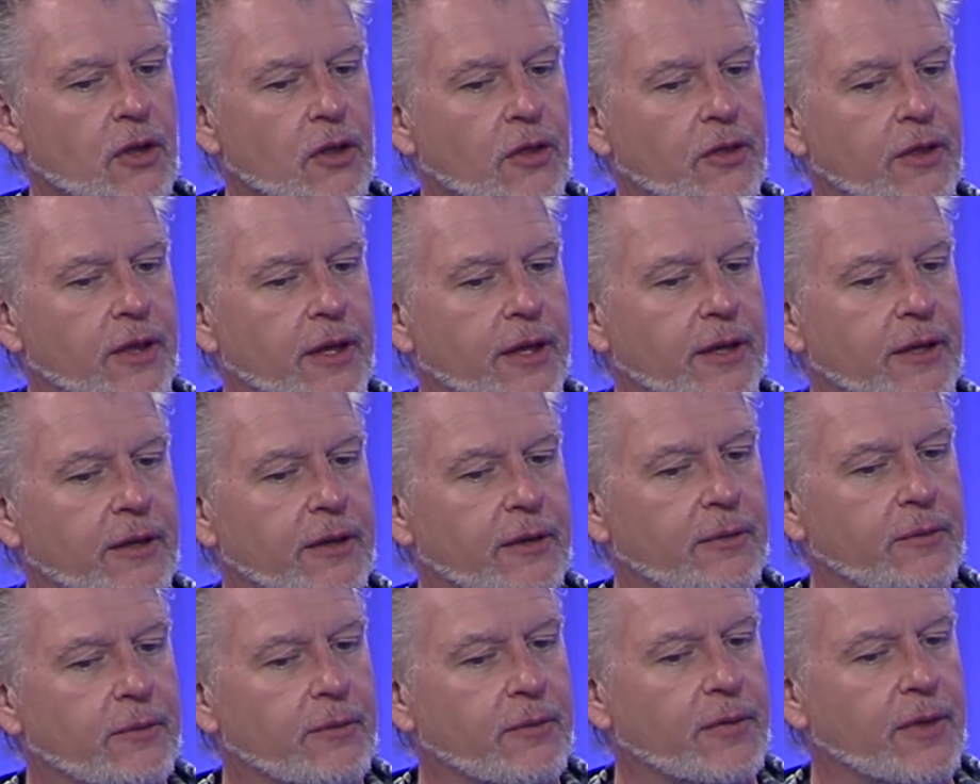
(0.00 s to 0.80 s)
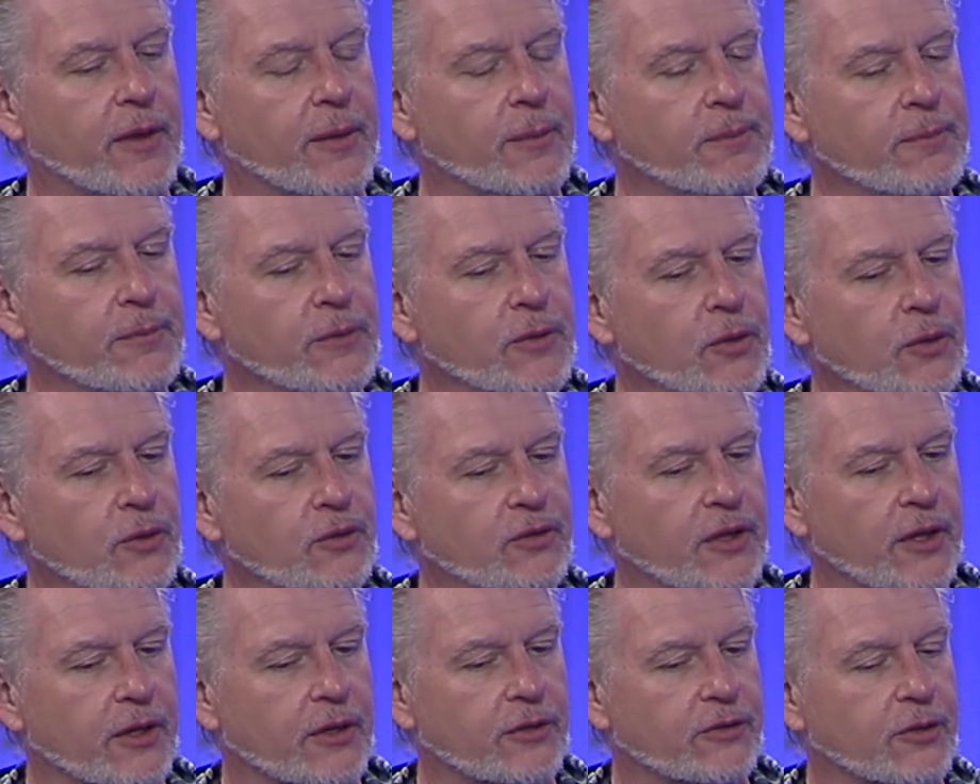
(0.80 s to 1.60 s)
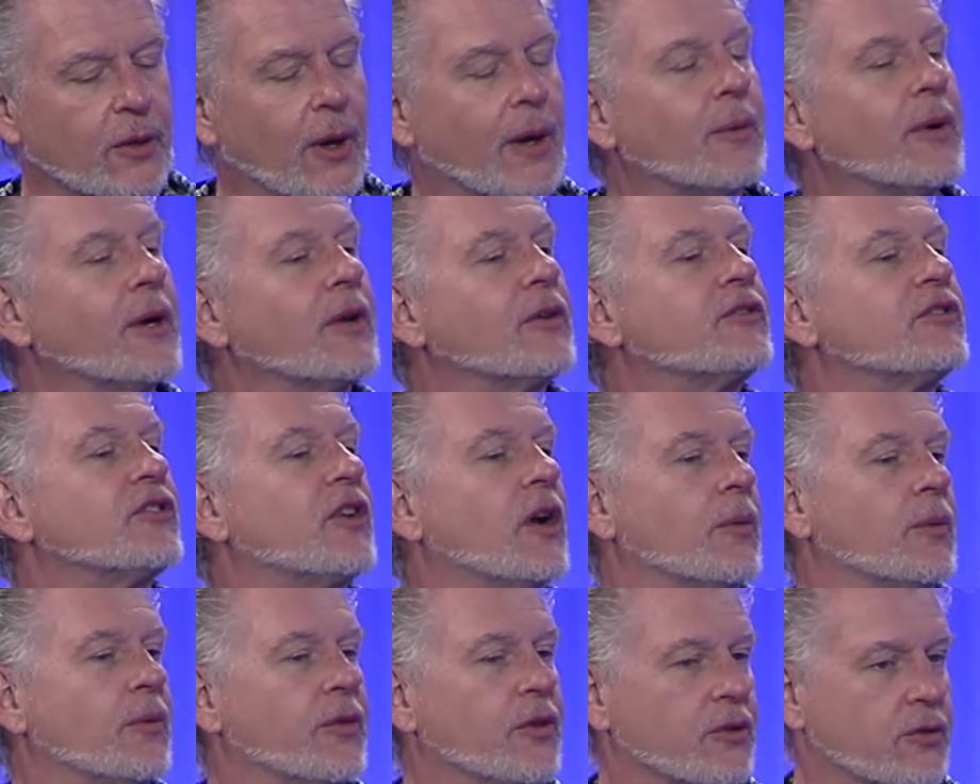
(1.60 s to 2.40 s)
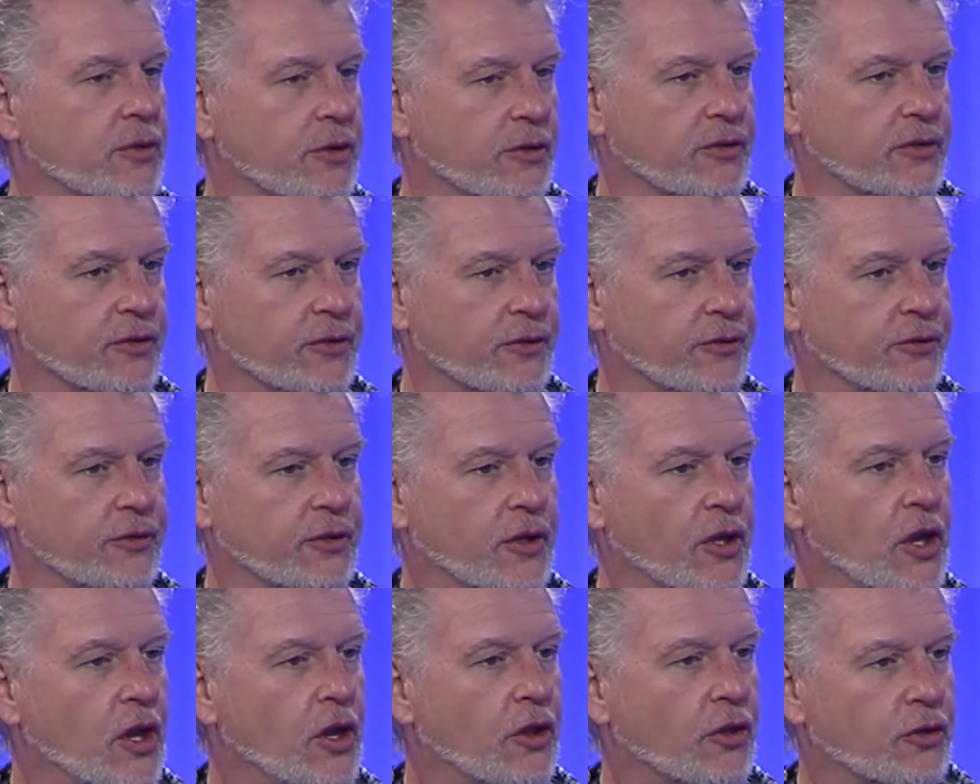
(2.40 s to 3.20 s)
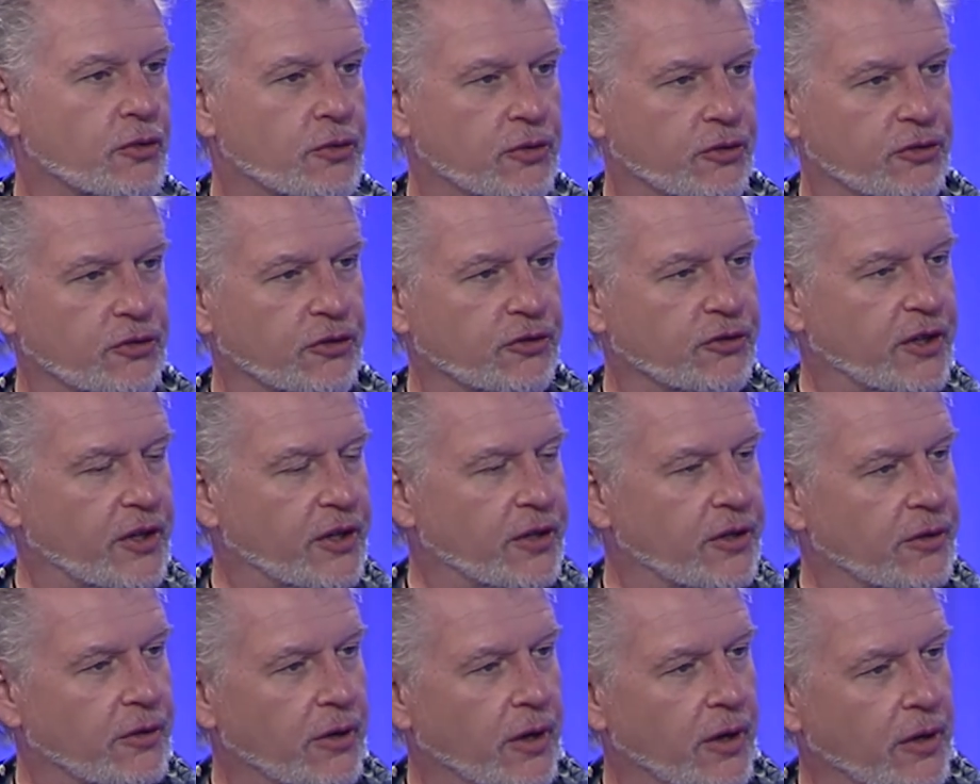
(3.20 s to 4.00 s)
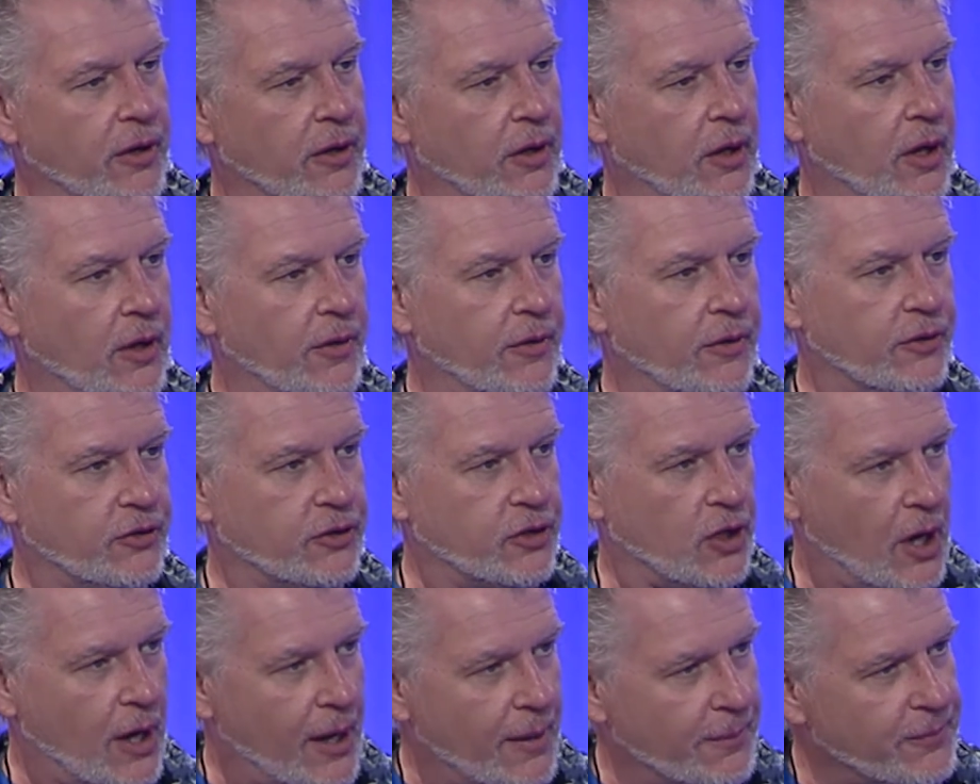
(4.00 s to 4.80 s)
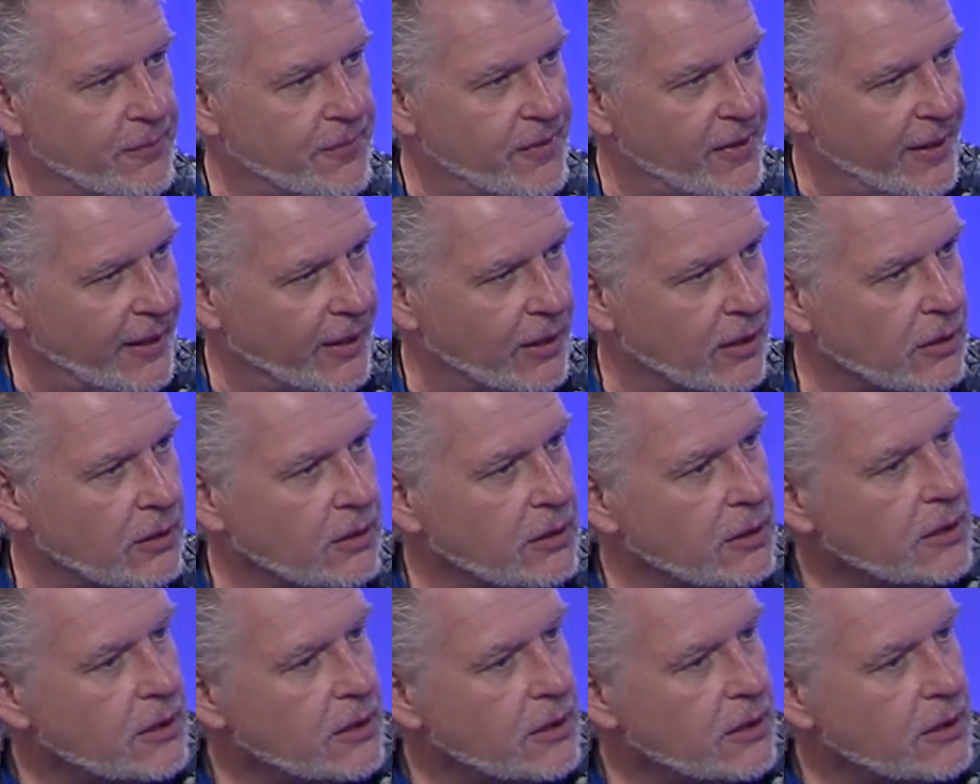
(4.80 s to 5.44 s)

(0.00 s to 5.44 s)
the music, so I want to start with the crystals. The crystals that are on the top there.